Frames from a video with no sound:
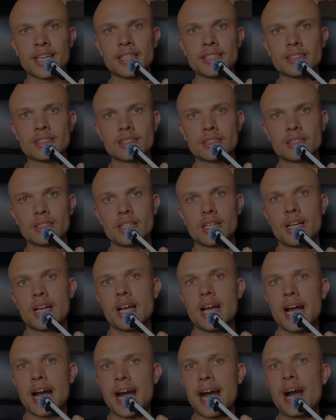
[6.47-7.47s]
is,
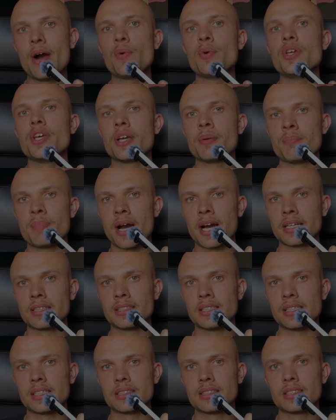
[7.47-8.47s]
how you can
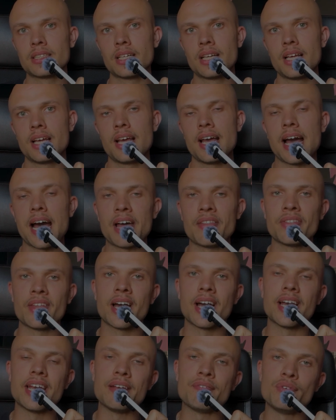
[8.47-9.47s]
backtest, and
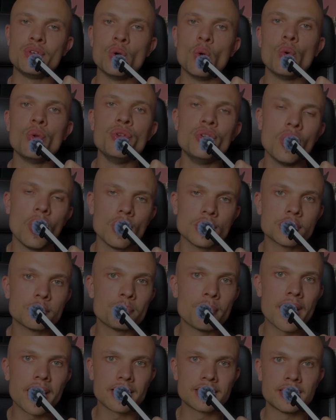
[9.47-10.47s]
that if you're not
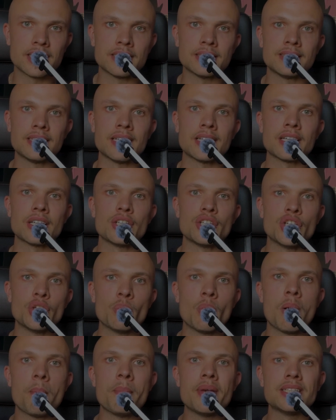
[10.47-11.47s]
backtesting, you
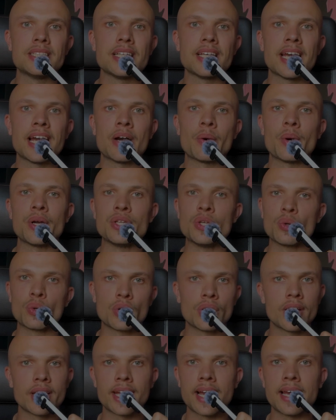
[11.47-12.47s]
are missing out and you're
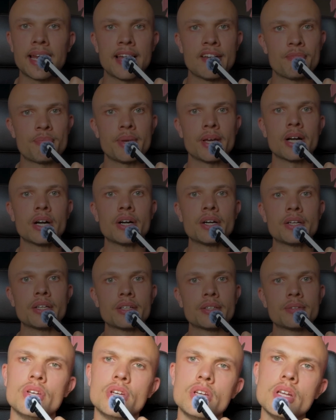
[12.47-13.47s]
going to get left behind.
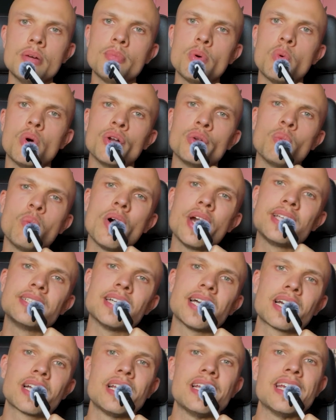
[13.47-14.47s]
Number one, what
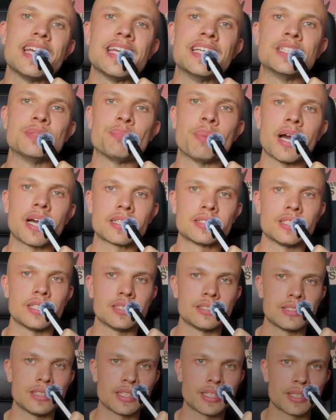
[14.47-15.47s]
exactly is
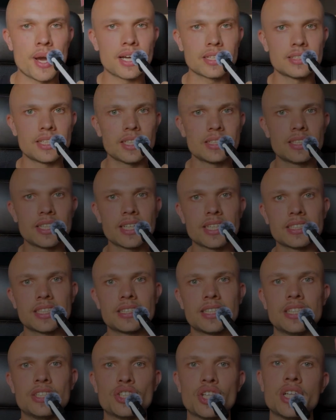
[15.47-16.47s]
backtesting? Backtesting is
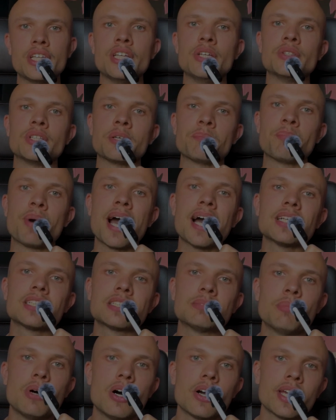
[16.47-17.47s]
essentially using
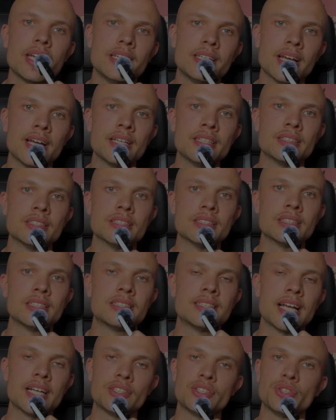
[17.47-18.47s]
past market data to
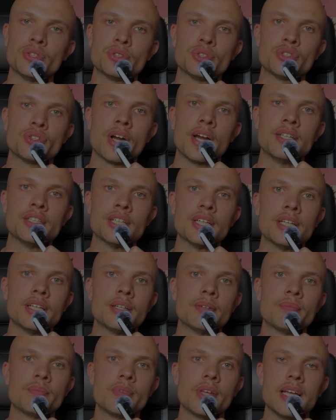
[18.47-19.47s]
test your strategy.
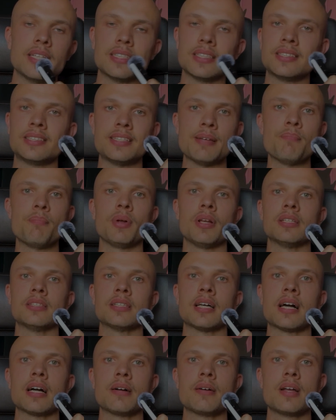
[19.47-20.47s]
It's as simple as
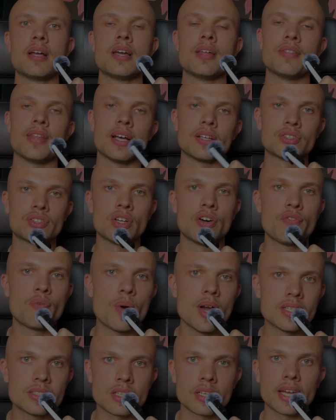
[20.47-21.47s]
that. There are
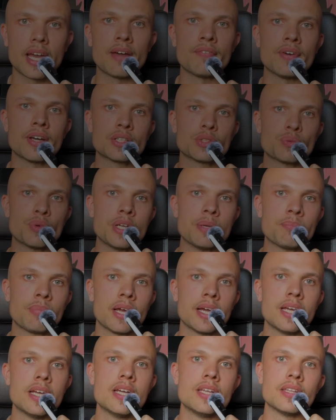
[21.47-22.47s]
softwares like FX
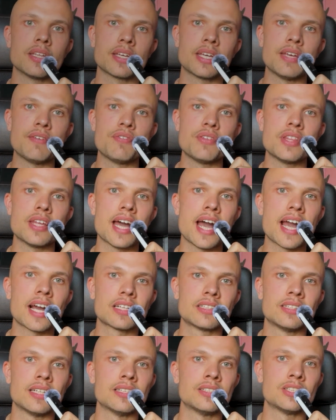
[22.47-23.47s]
Replay that give you the
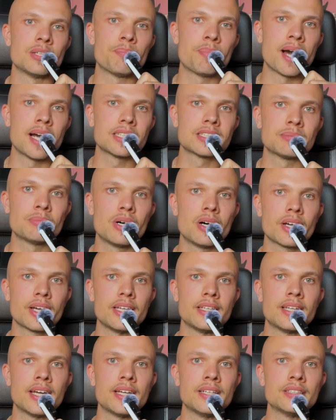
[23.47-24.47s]
access to past
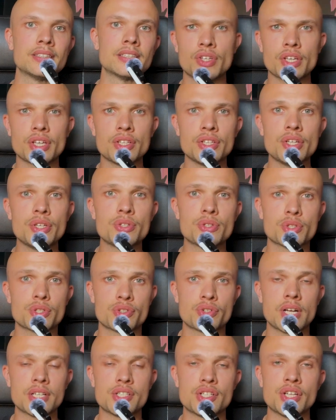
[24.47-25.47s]
market data so you can use your
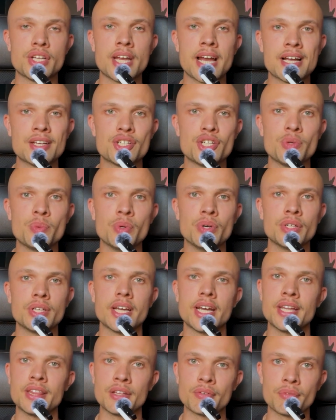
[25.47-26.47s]
strategy as you would
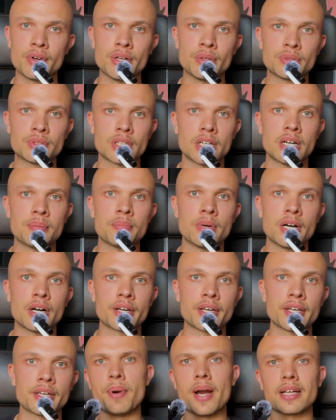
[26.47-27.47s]
in the real-time
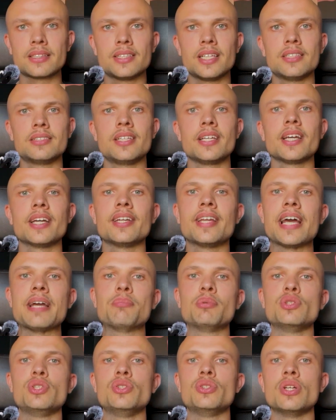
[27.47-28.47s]
market. Backtesting
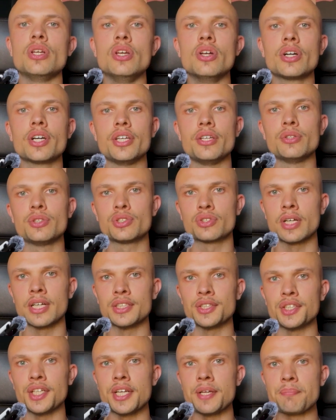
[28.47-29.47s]
enables you to look at your
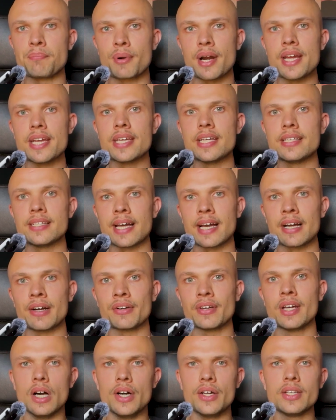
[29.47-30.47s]
strategy, break it
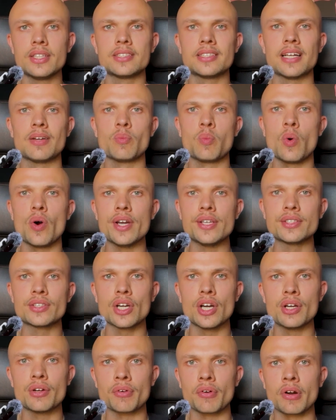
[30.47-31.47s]
down, understand what is
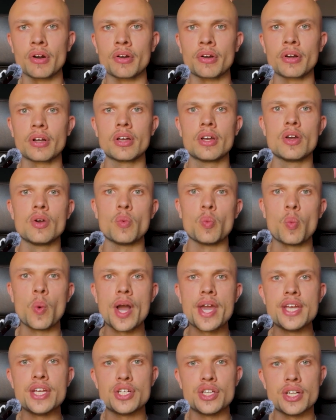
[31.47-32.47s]
going wrong, where
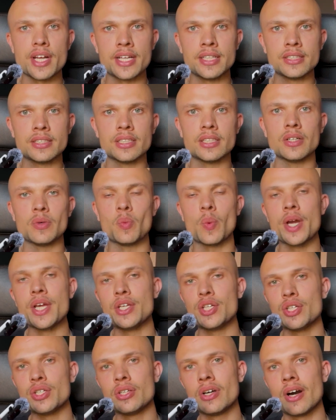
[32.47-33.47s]
you should enter, where you
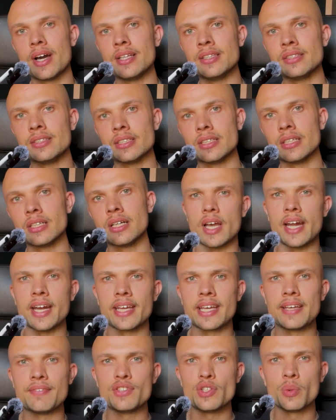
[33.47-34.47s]
should not enter, and it
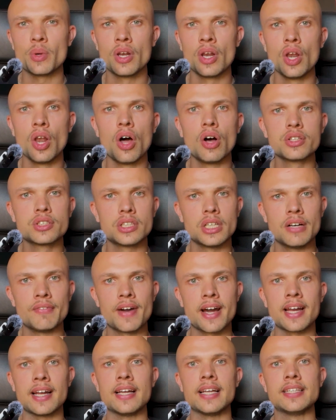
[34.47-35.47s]
gives you a lot of
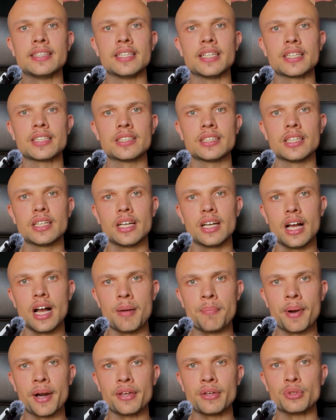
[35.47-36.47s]
analytics
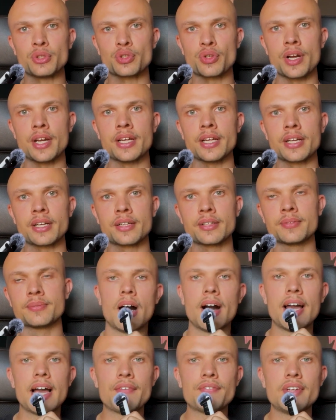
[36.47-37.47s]
about your trading.
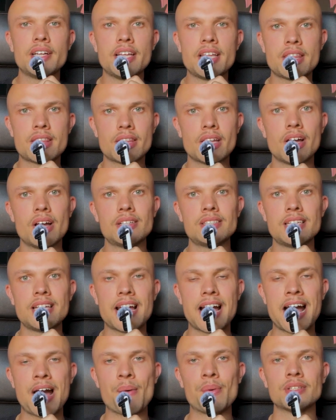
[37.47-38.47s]
I have nearly 30
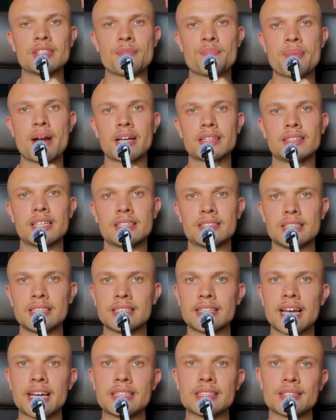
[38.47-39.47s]
hours of backtesting
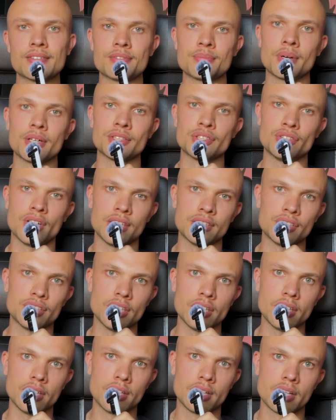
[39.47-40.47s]
data for my
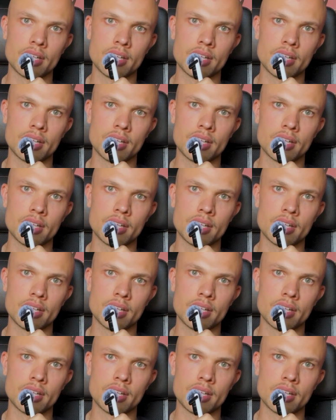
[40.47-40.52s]
strategy.